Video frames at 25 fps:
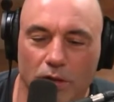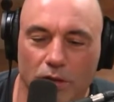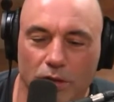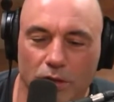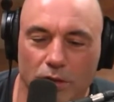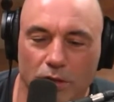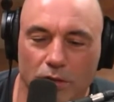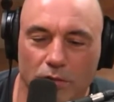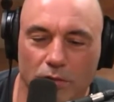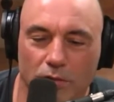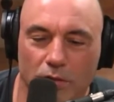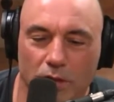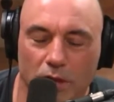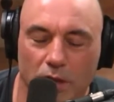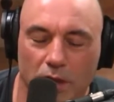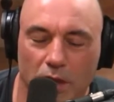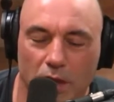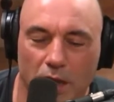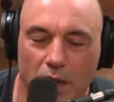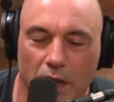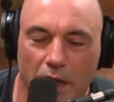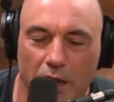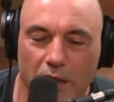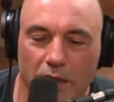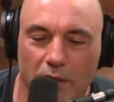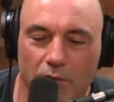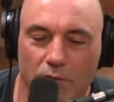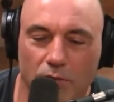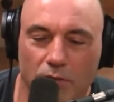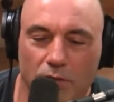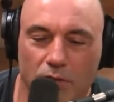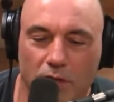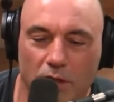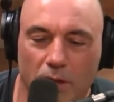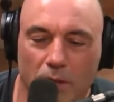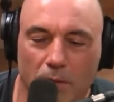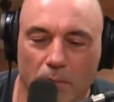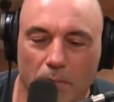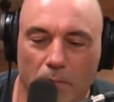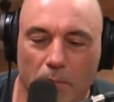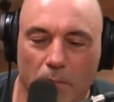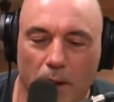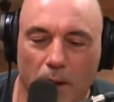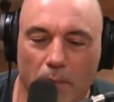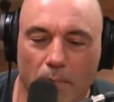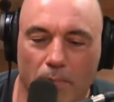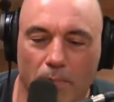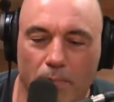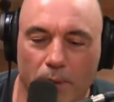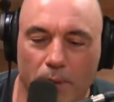a dude and there was some
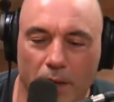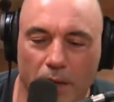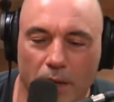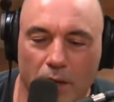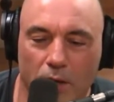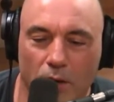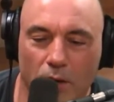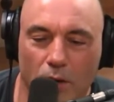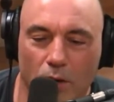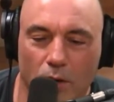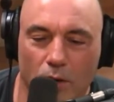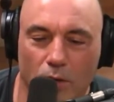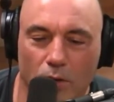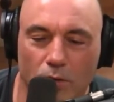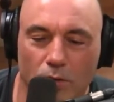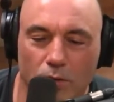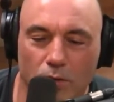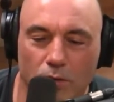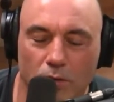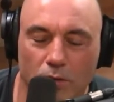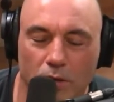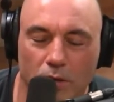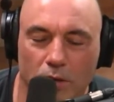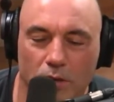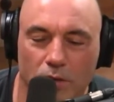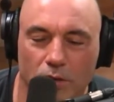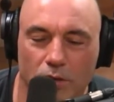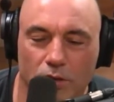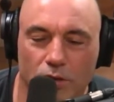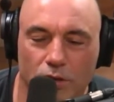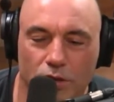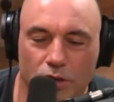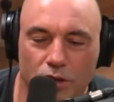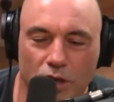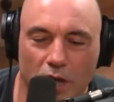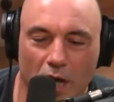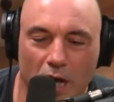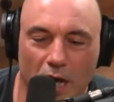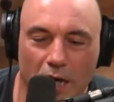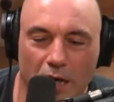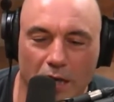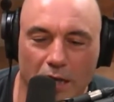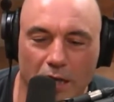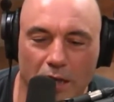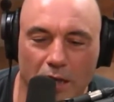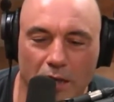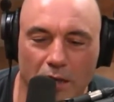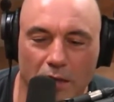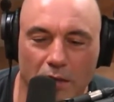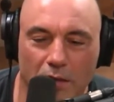big old
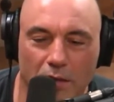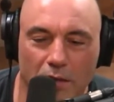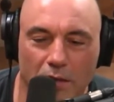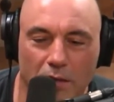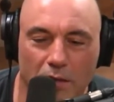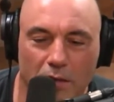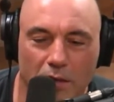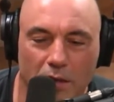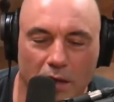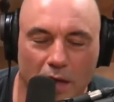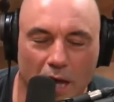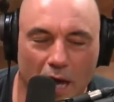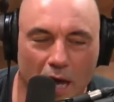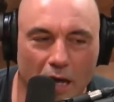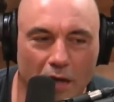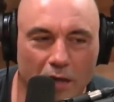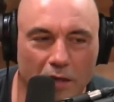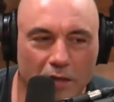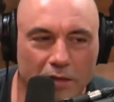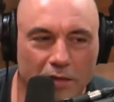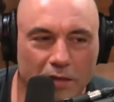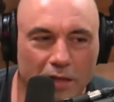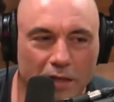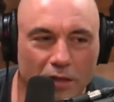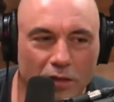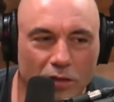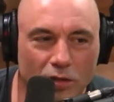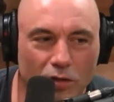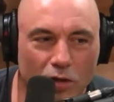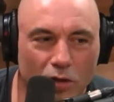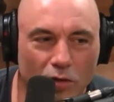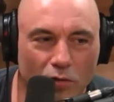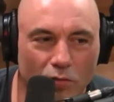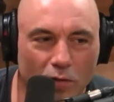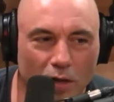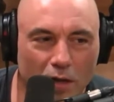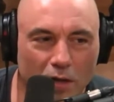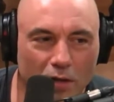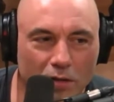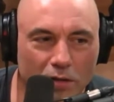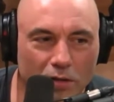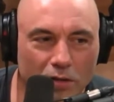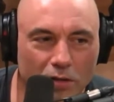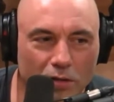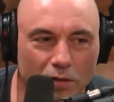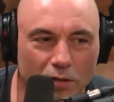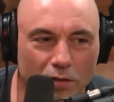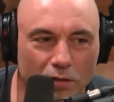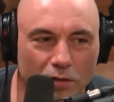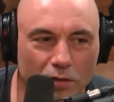giant Alexander
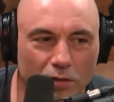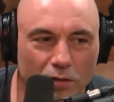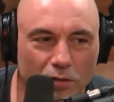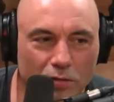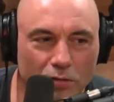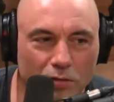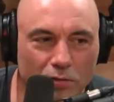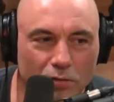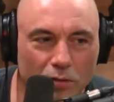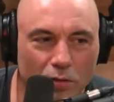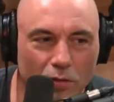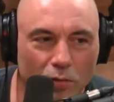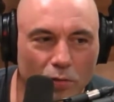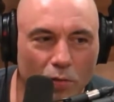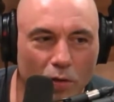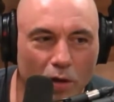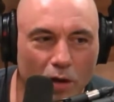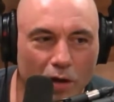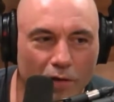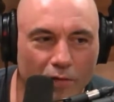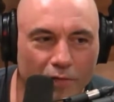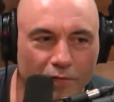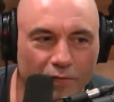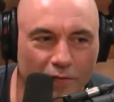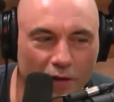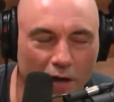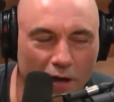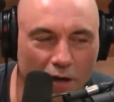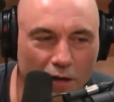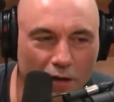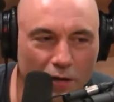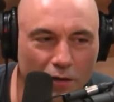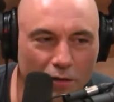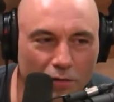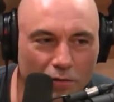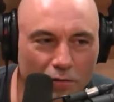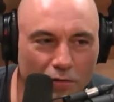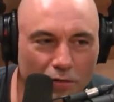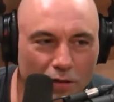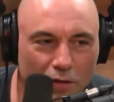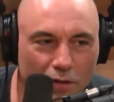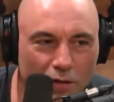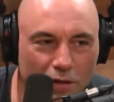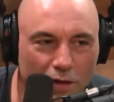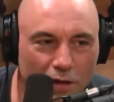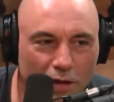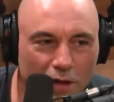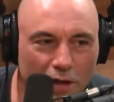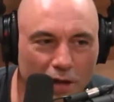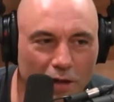Karelin-looking dude who wanted to fuck you,
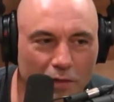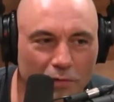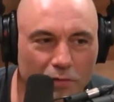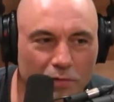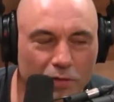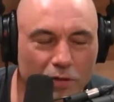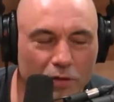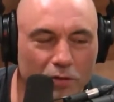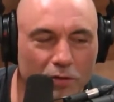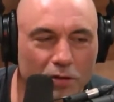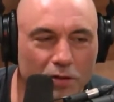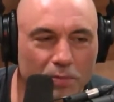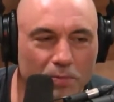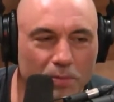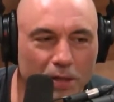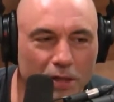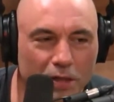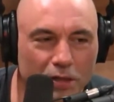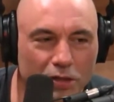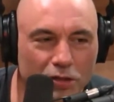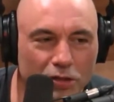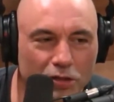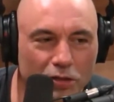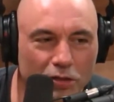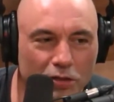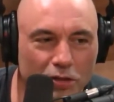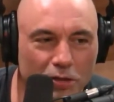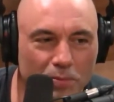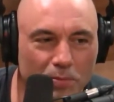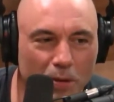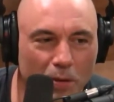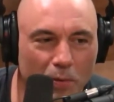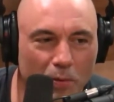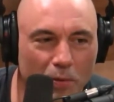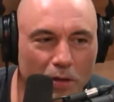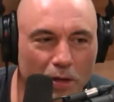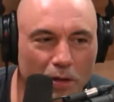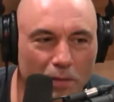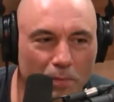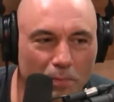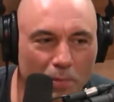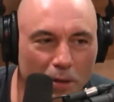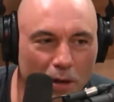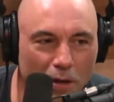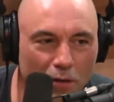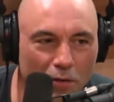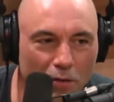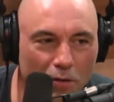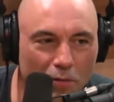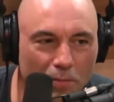and he was always making jokes about what your
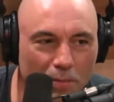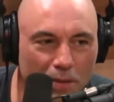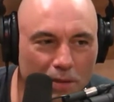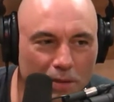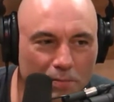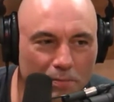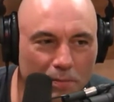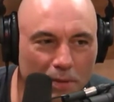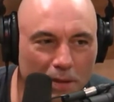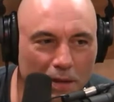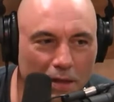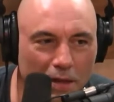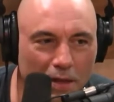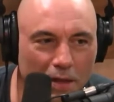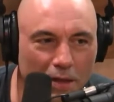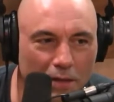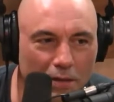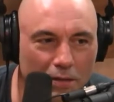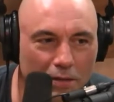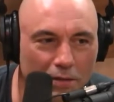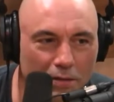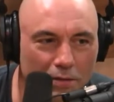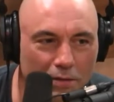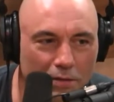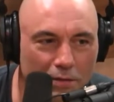butthole must smell like.